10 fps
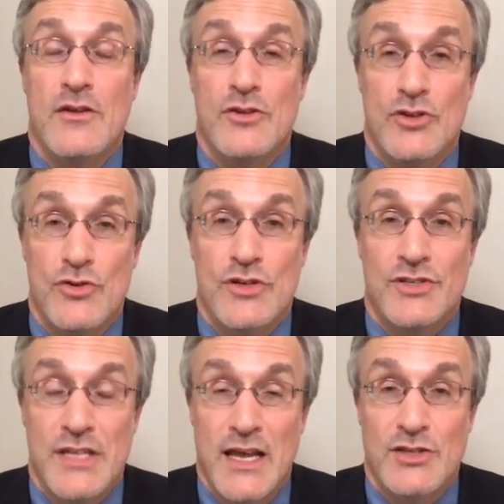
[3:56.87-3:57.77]
due to
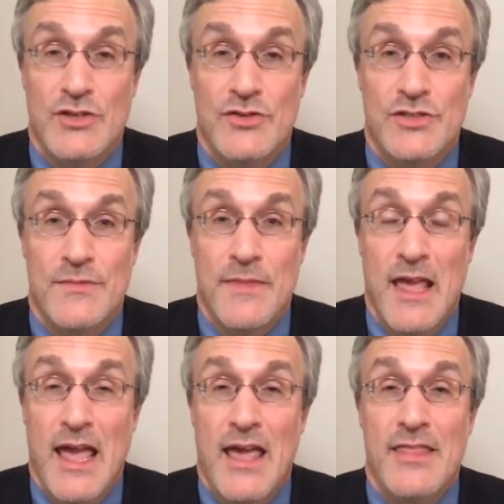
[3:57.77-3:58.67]
statutes,
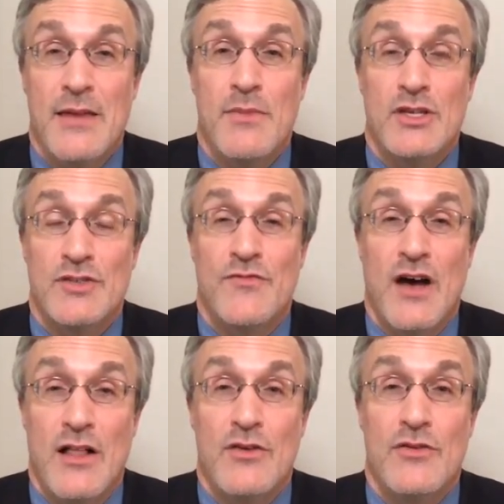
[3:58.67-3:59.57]
and they must
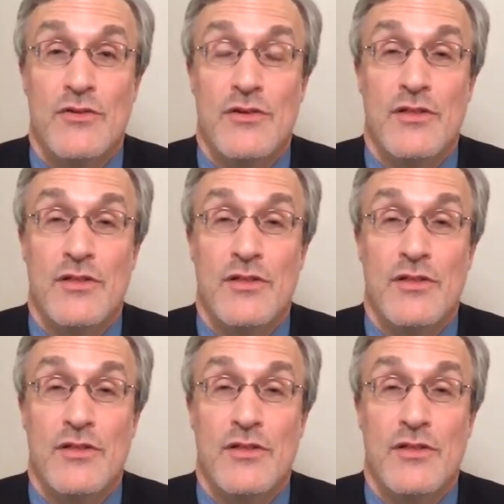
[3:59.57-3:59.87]
follow